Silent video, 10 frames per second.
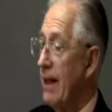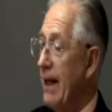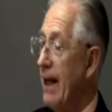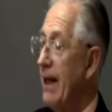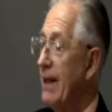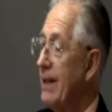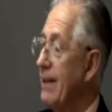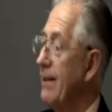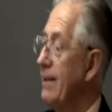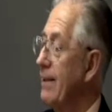And
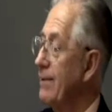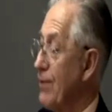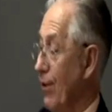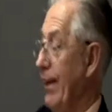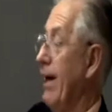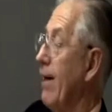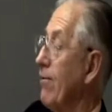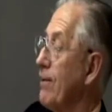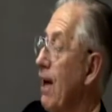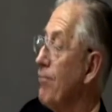so then I
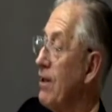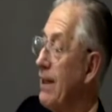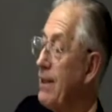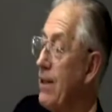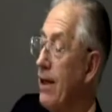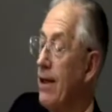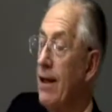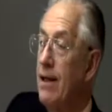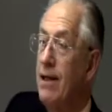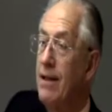looked up the
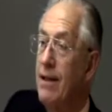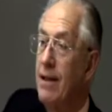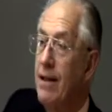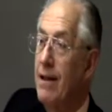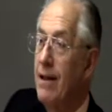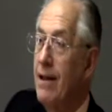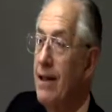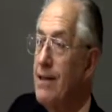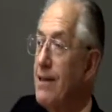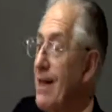dictionary.
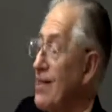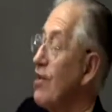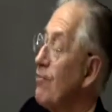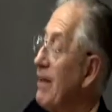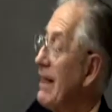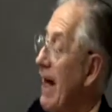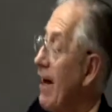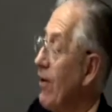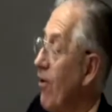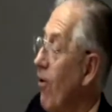It doesn't mean
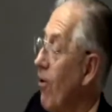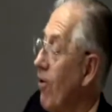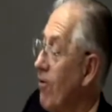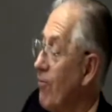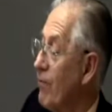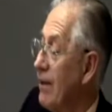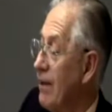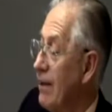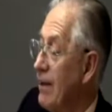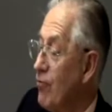that at all.
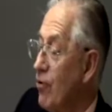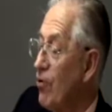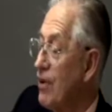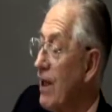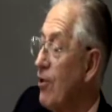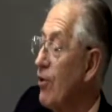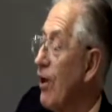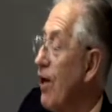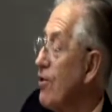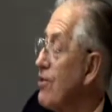If you look there in your
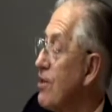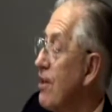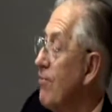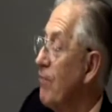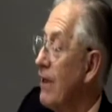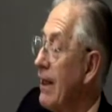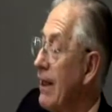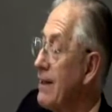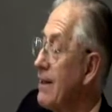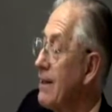notes,
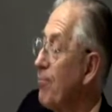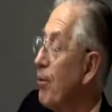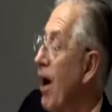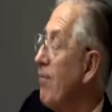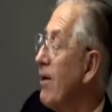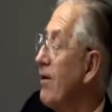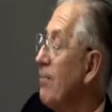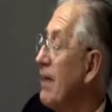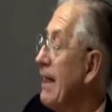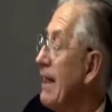it, the
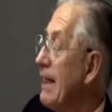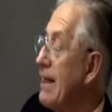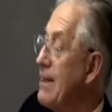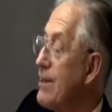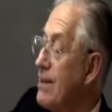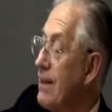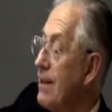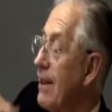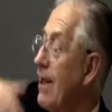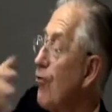primary meaning is
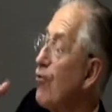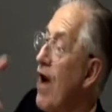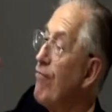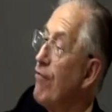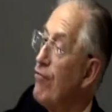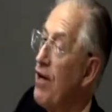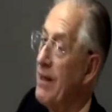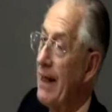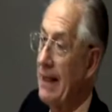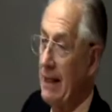
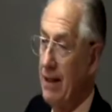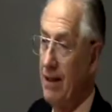irreverently.